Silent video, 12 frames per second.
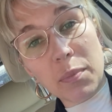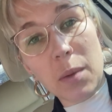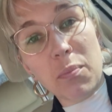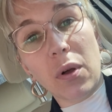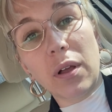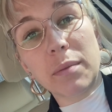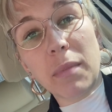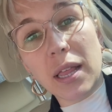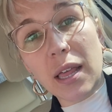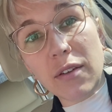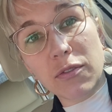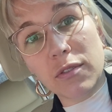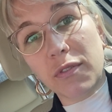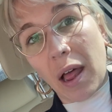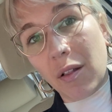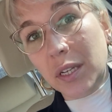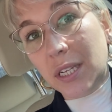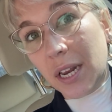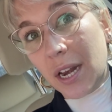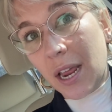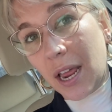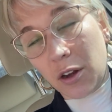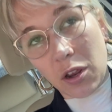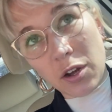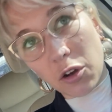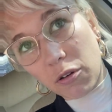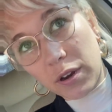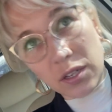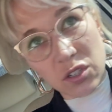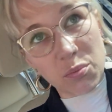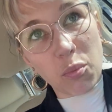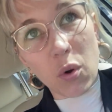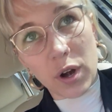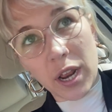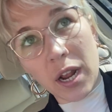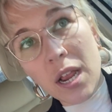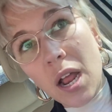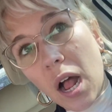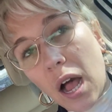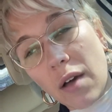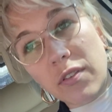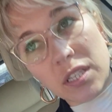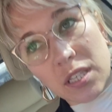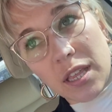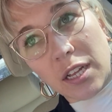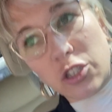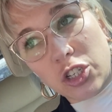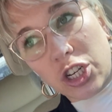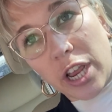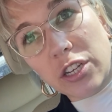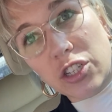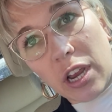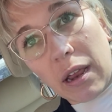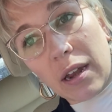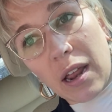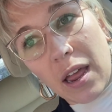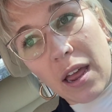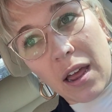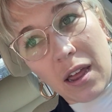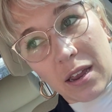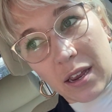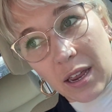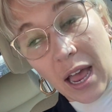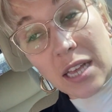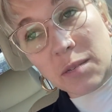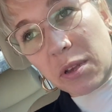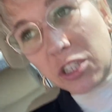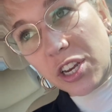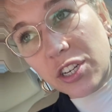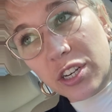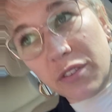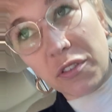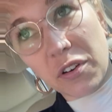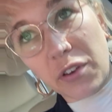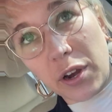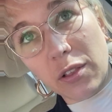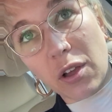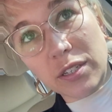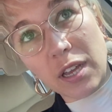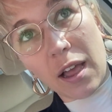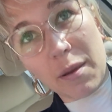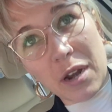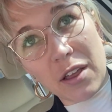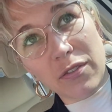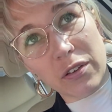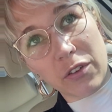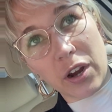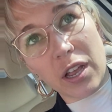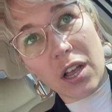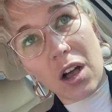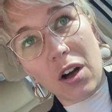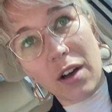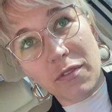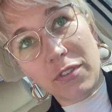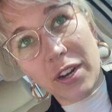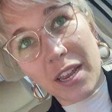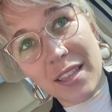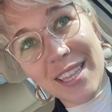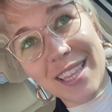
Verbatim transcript: people in my life who validate it and, and agree and support it. Obviously, that's changing and uh, uh has been changing for a very long time, and I feel very confident in